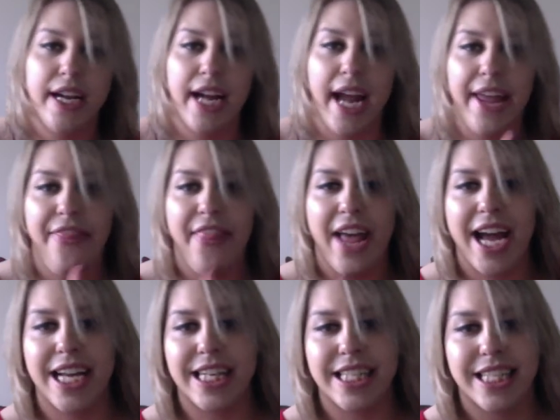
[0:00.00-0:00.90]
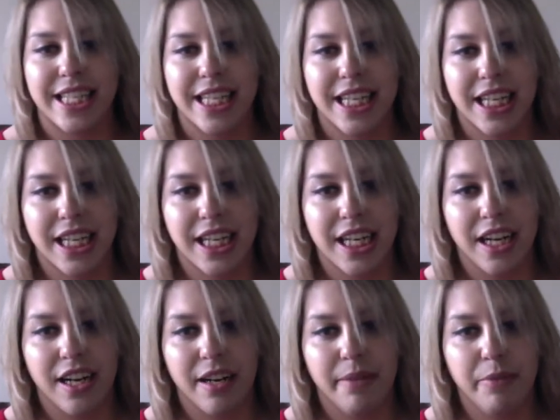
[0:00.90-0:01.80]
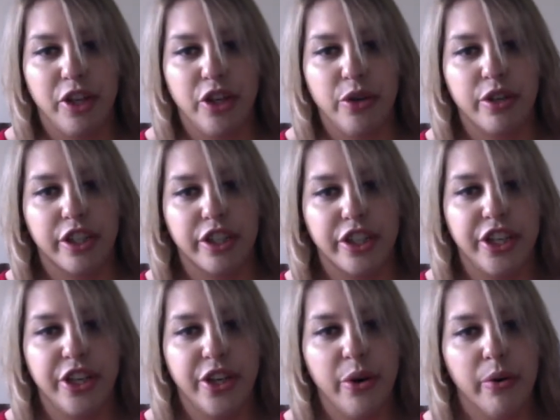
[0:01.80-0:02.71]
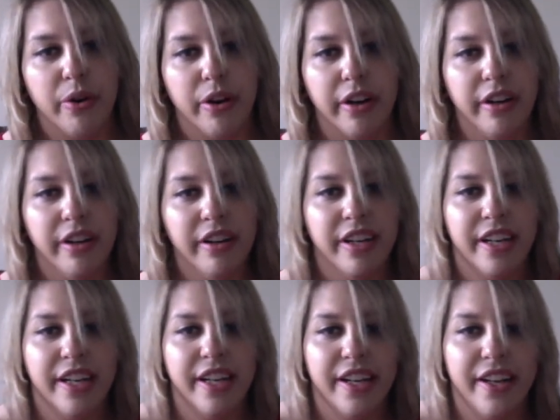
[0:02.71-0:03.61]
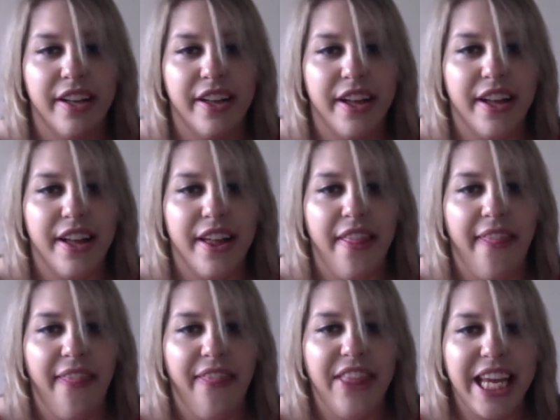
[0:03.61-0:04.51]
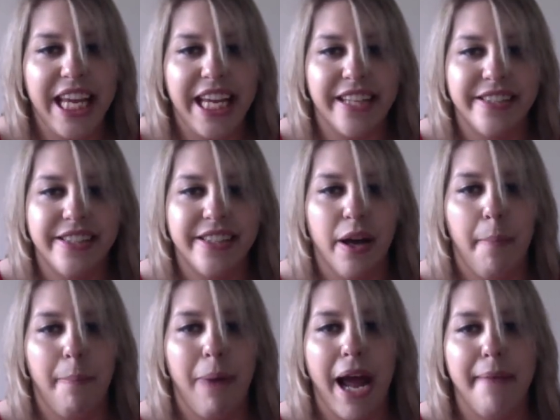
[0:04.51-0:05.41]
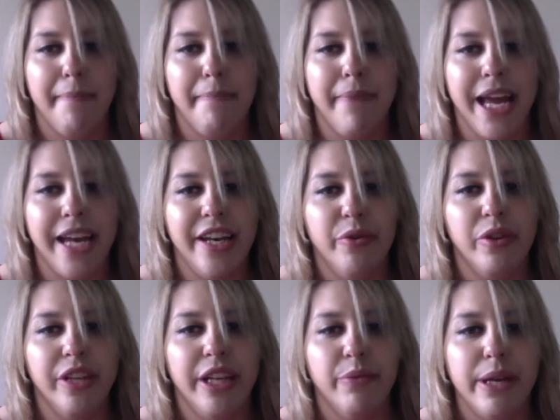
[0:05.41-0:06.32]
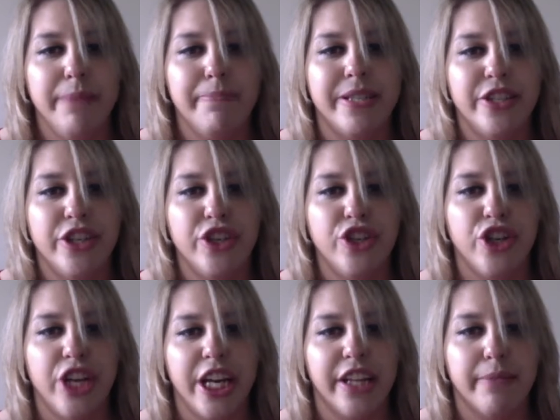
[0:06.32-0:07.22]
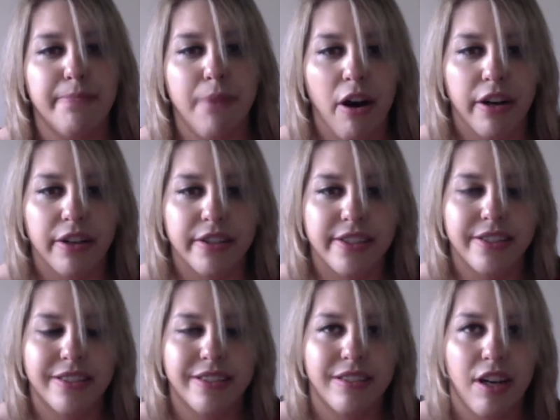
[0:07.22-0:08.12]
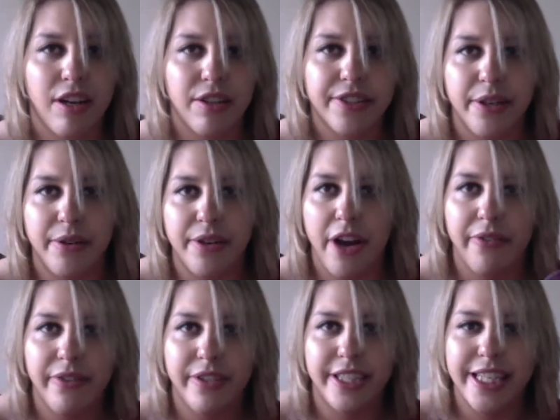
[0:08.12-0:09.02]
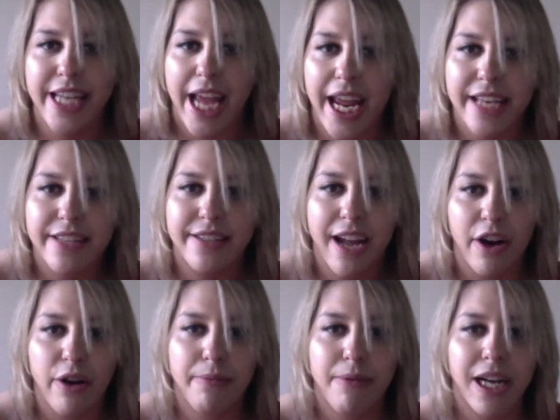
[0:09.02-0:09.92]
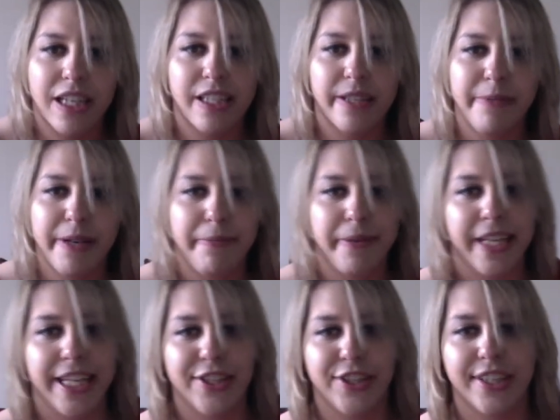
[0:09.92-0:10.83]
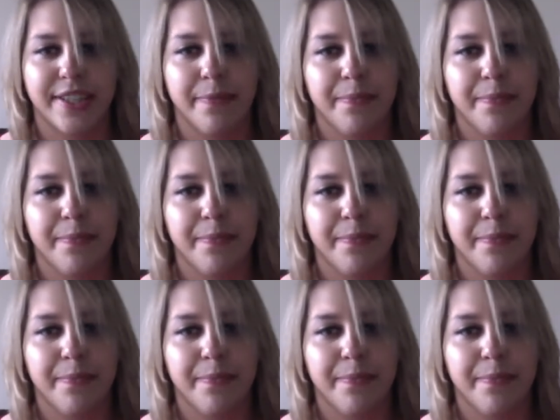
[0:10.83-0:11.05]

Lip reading: and that you could cure these by manually repositioning the parts, also known today as chiropractic manipulation.